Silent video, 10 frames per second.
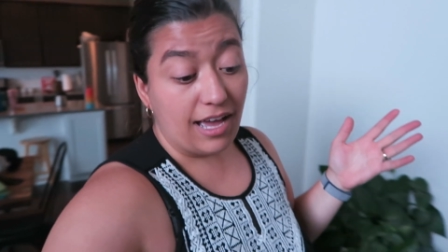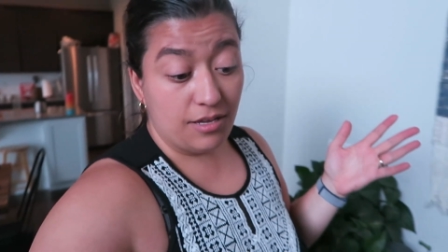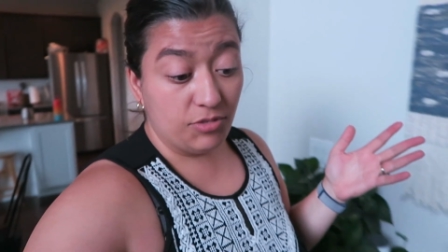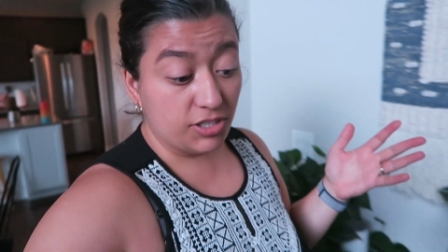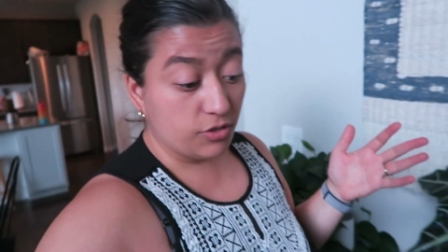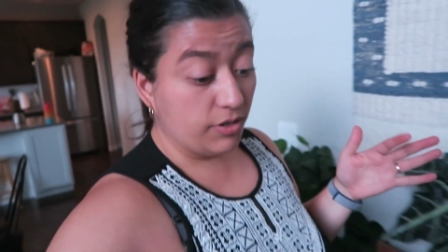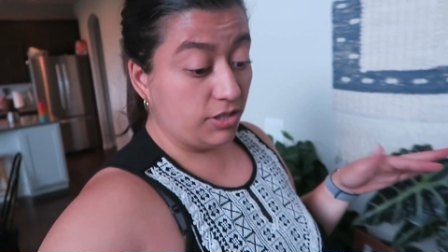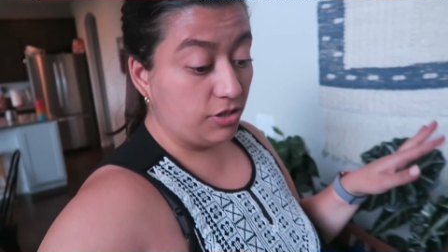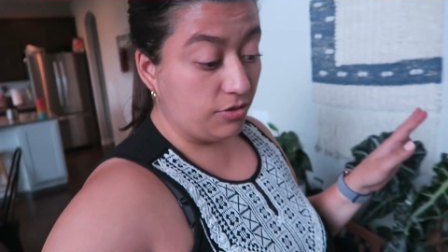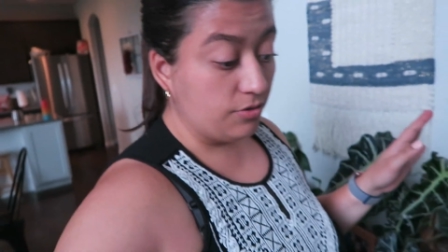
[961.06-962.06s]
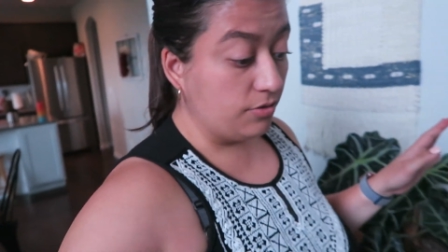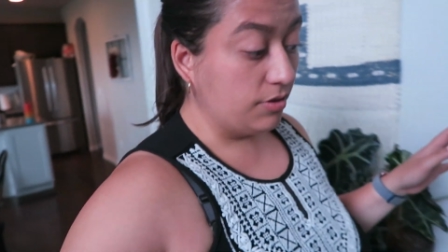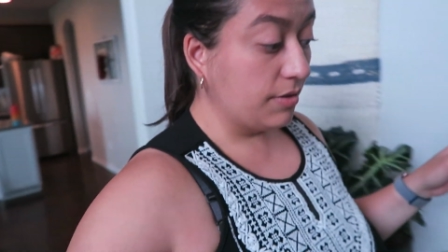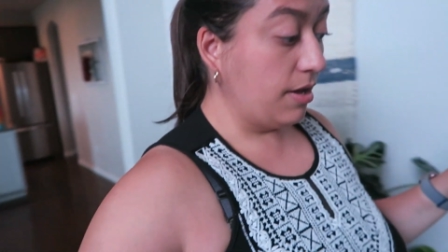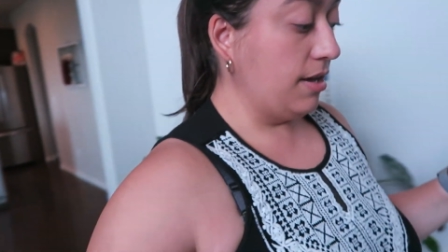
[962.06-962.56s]
I am just going
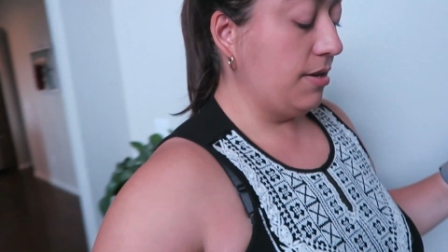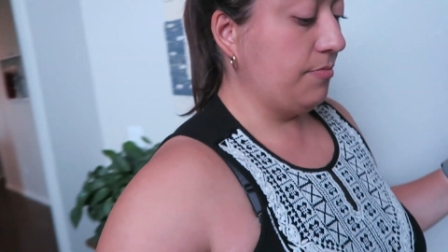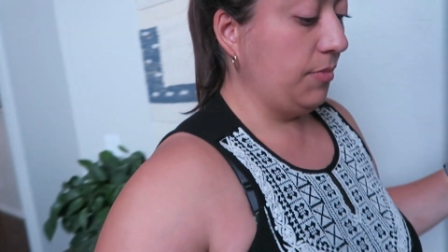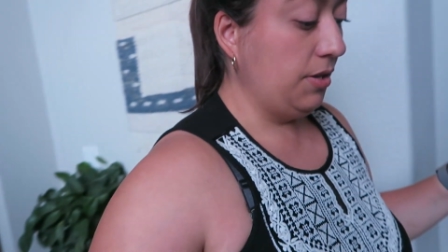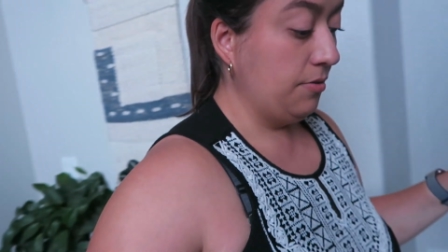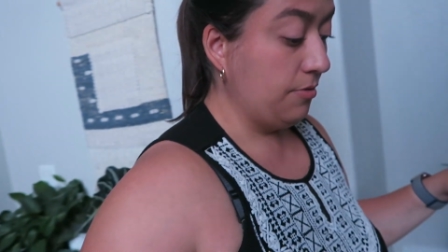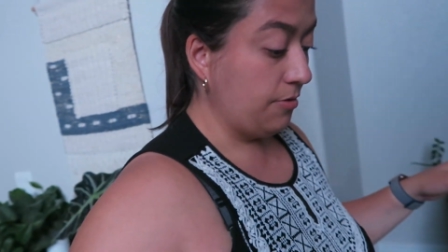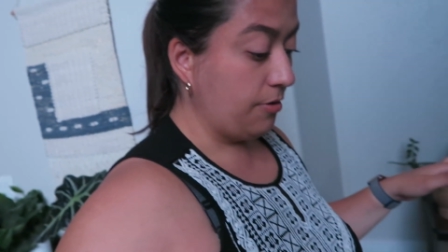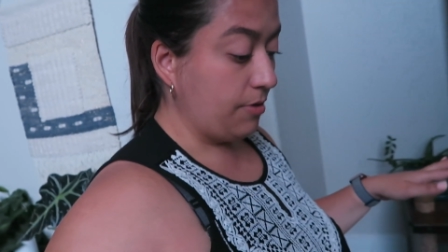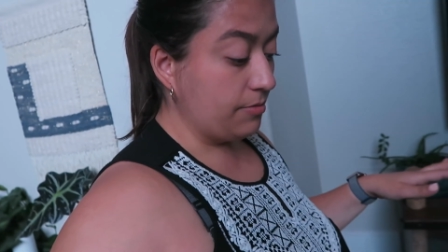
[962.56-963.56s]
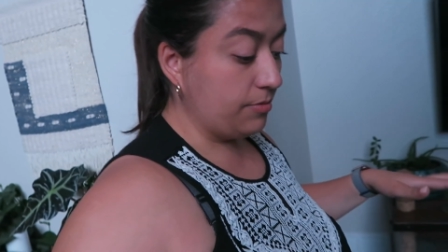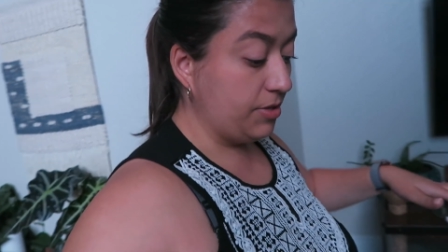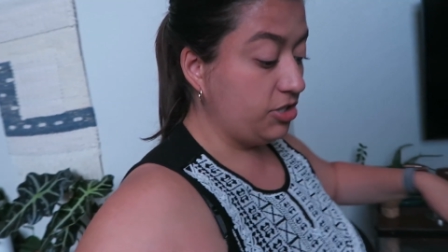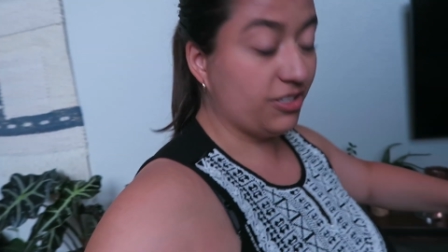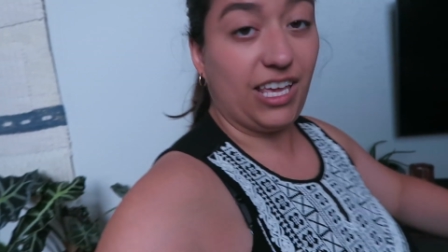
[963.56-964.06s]
to
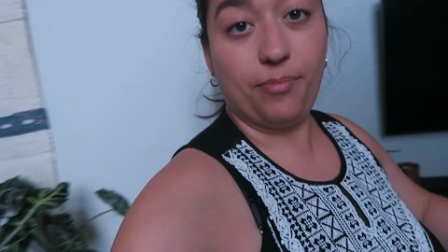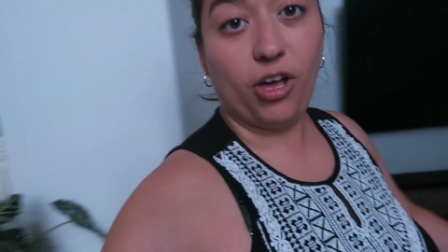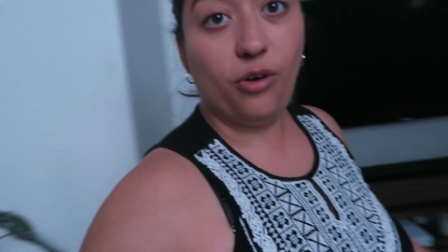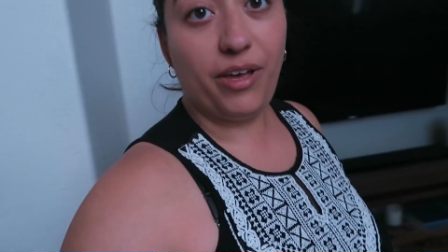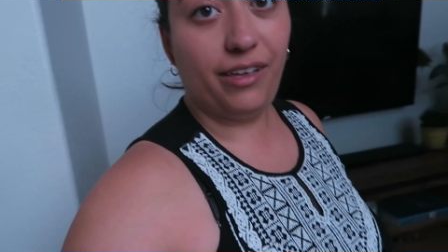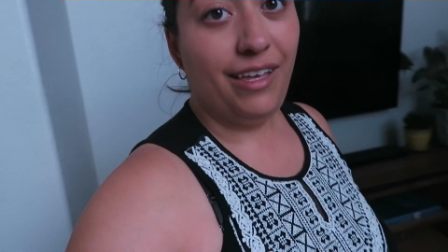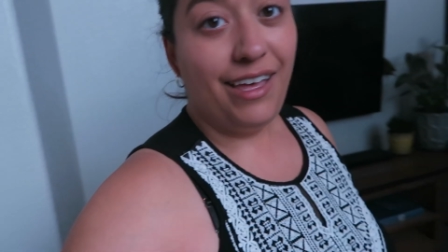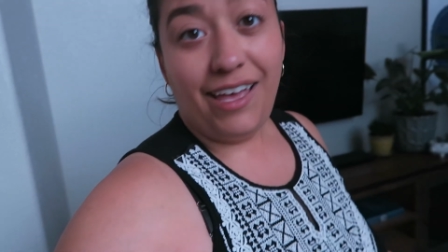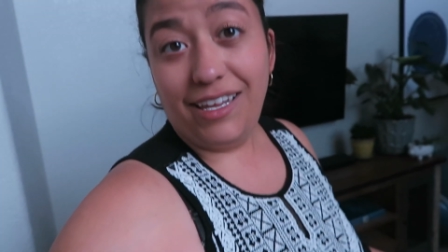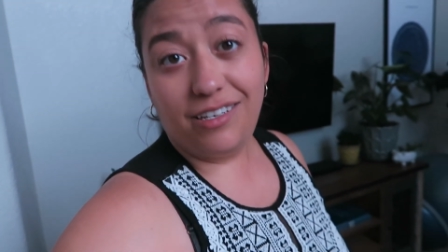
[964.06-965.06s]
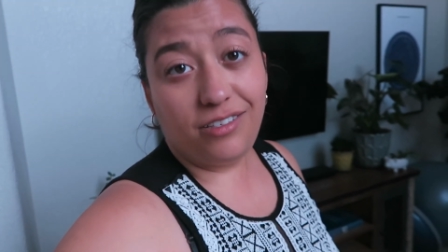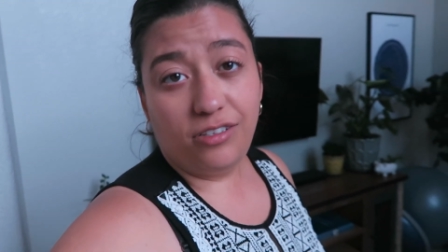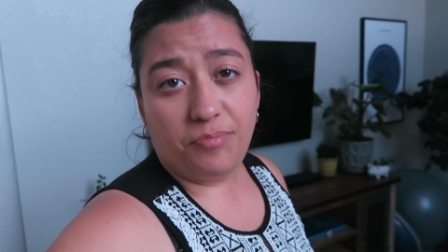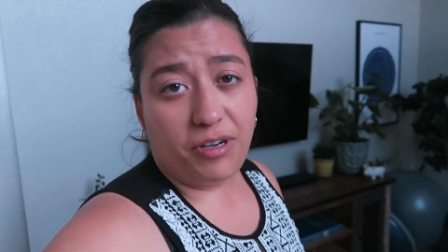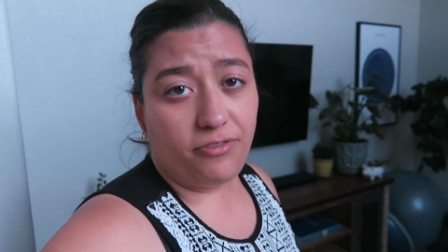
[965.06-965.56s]
probably just keep going. It
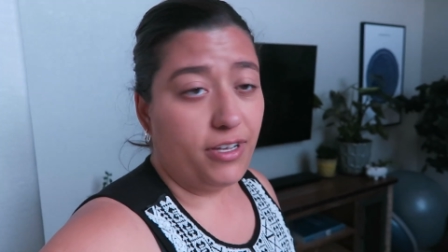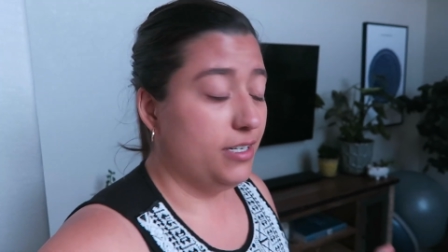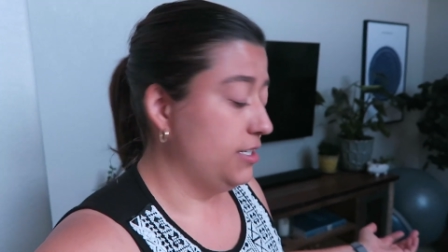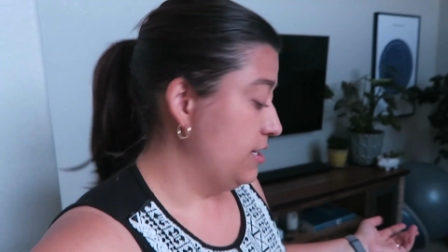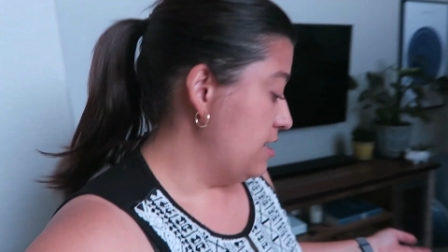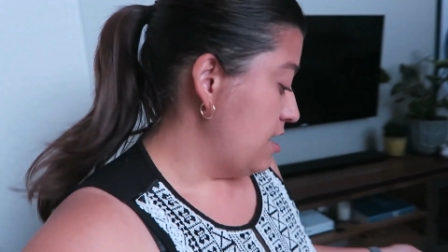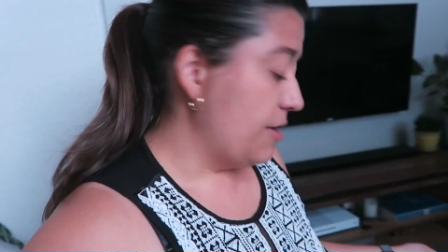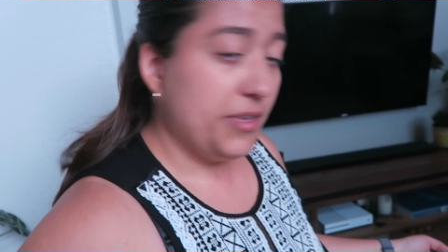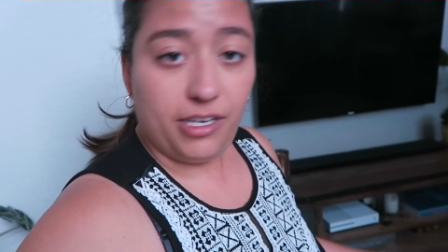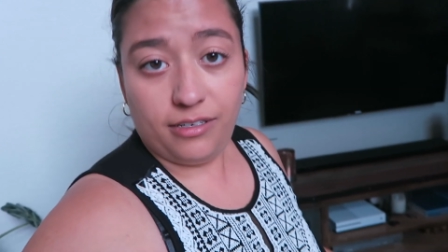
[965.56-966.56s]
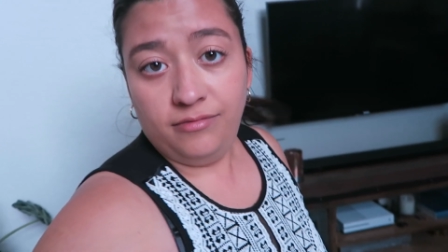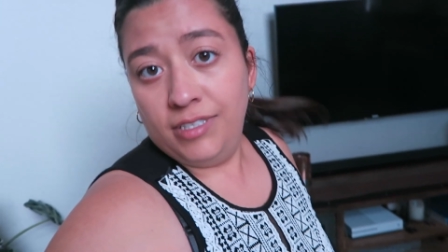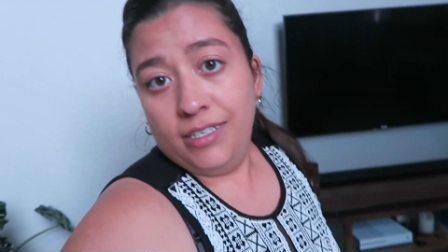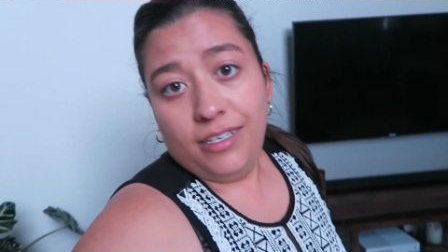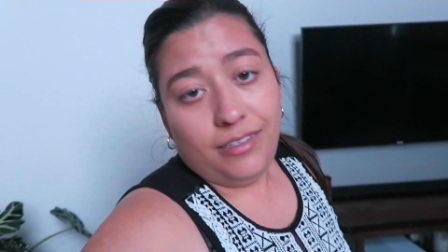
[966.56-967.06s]
doesn't look perfect. I mean,
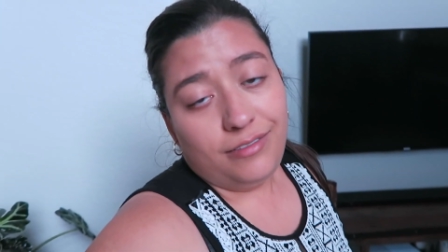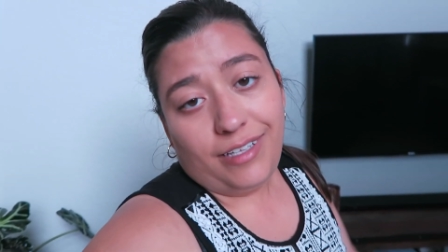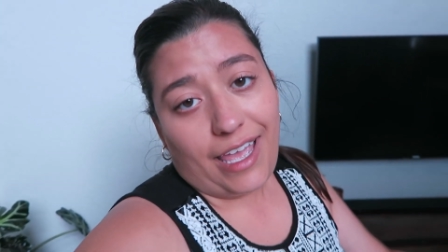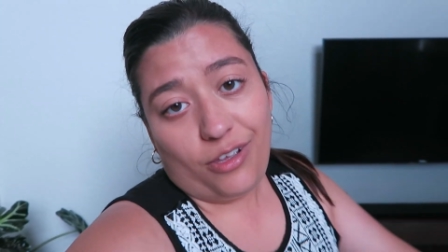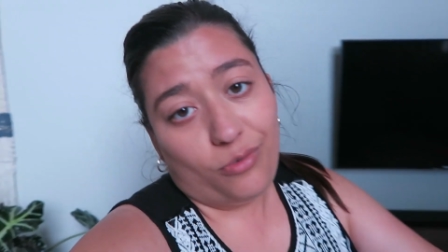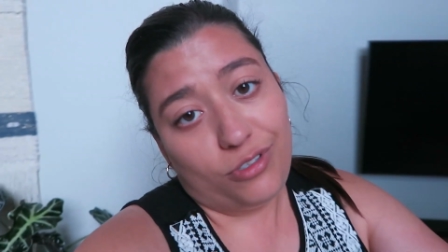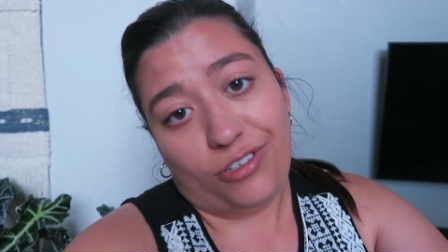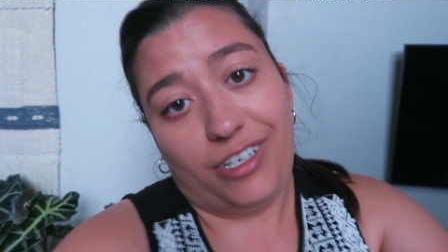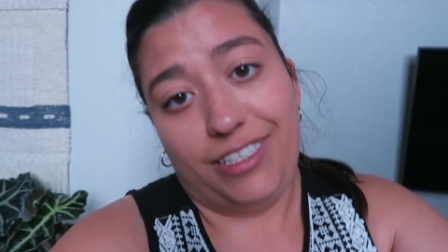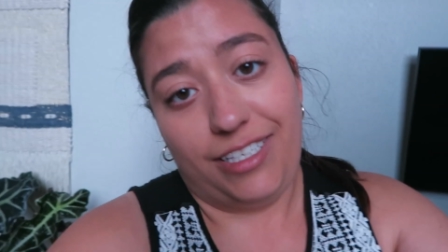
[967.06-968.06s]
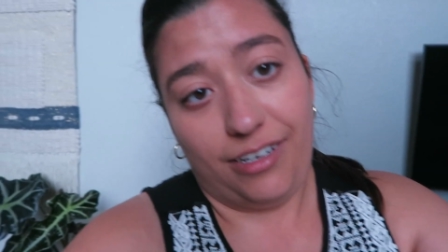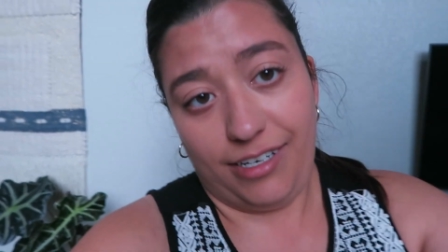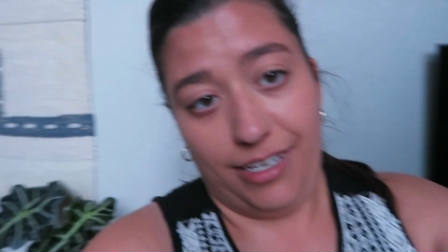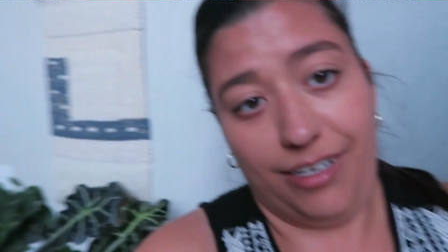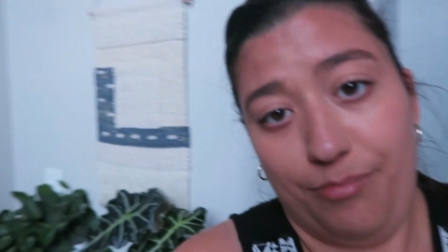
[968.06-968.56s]
8-year-olds are gonna sit on it.